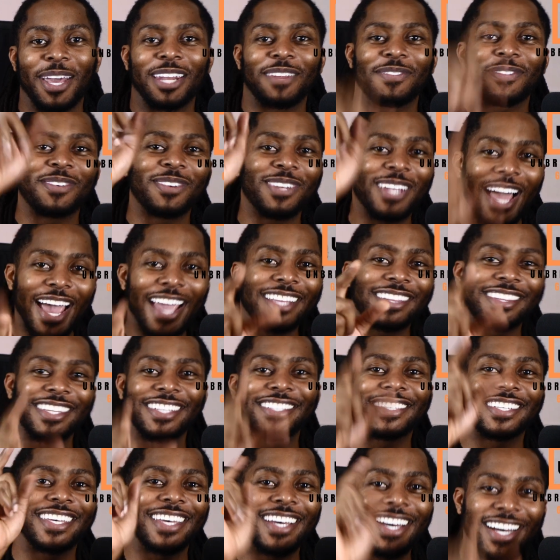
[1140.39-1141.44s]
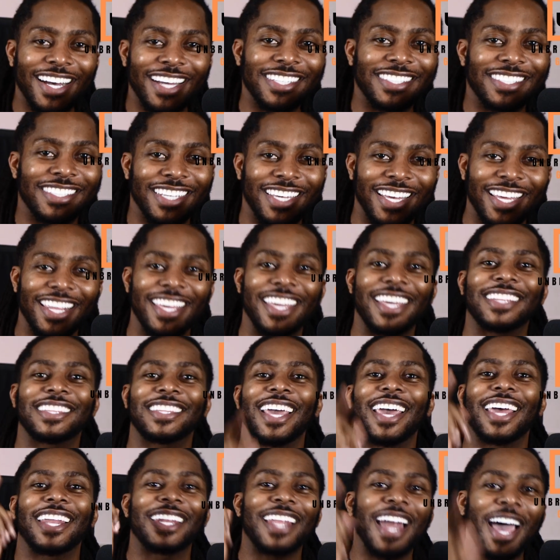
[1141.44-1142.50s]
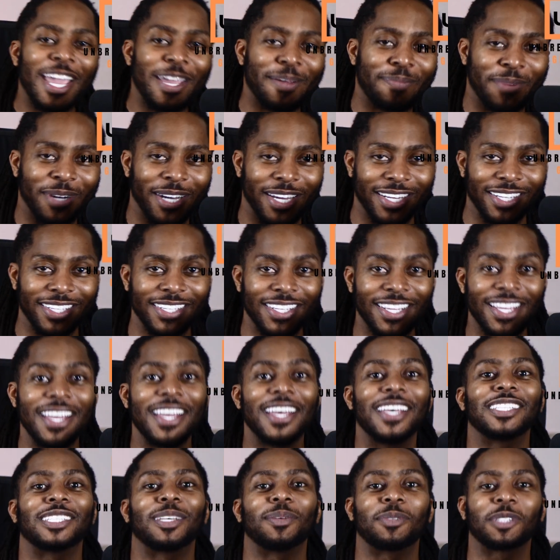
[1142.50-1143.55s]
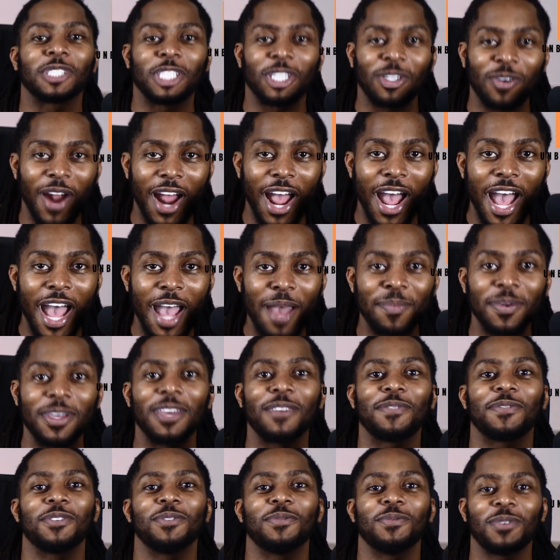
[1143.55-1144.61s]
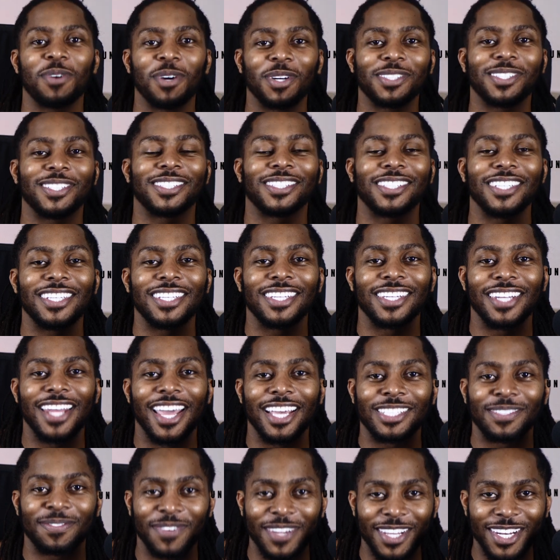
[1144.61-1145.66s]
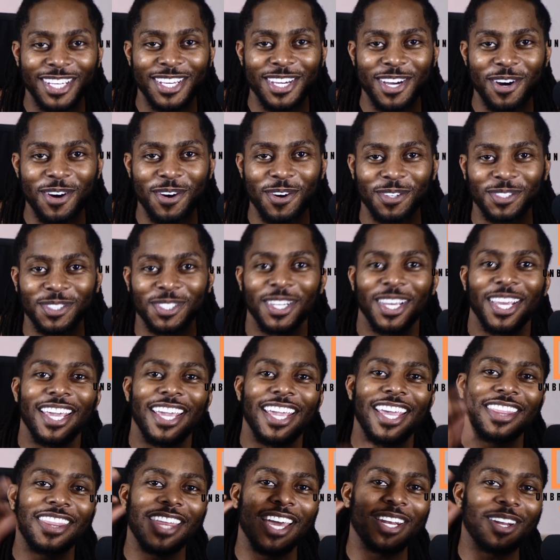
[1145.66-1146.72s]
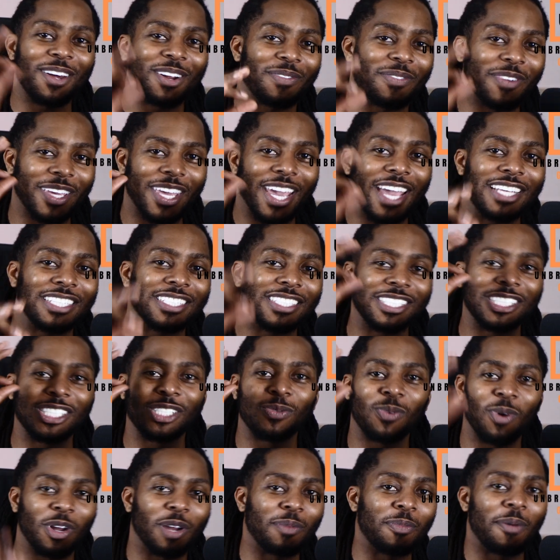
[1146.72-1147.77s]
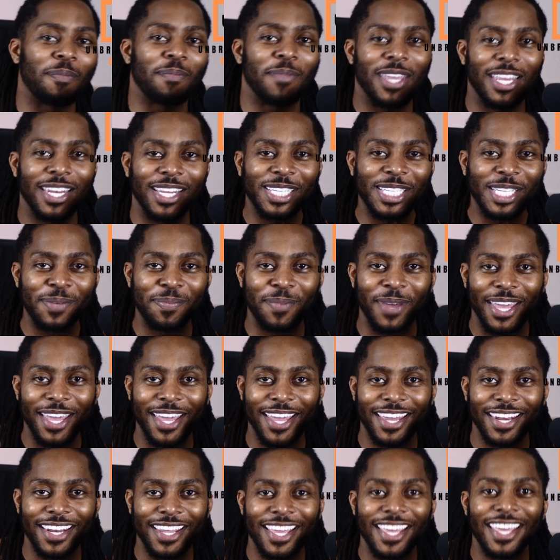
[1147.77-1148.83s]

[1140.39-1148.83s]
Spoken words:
If you like this content, hit that like button. Subscribe if you want to see the next videos. Hit that notification if you want them immediately, man.